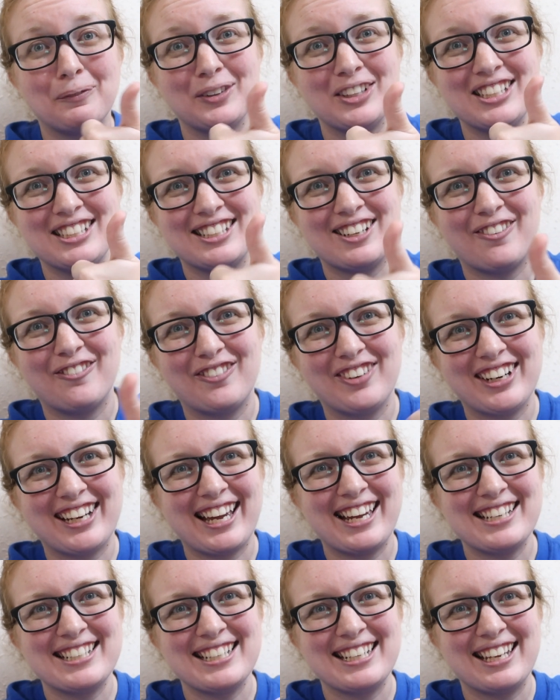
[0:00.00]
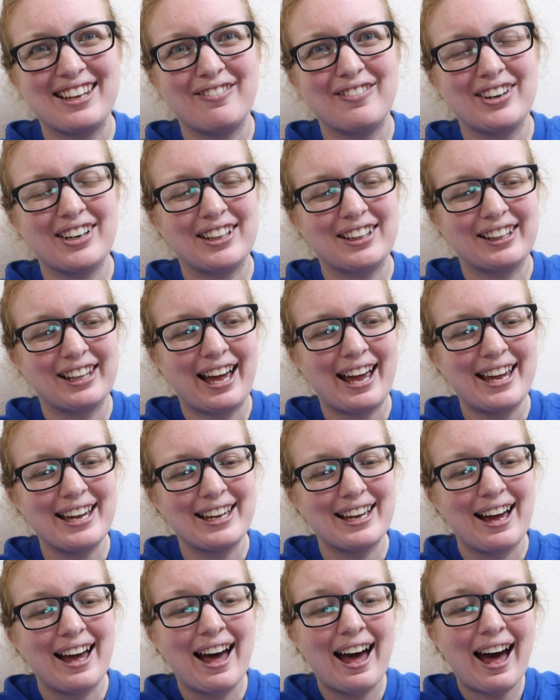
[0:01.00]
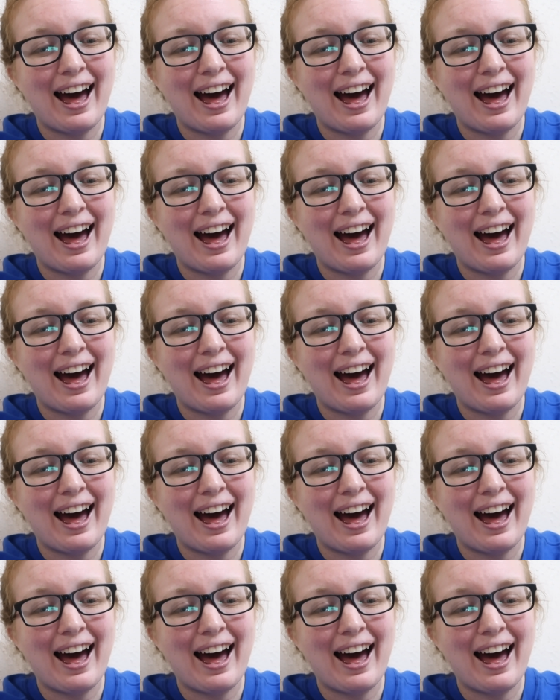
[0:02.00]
Please don't forget to give it a like.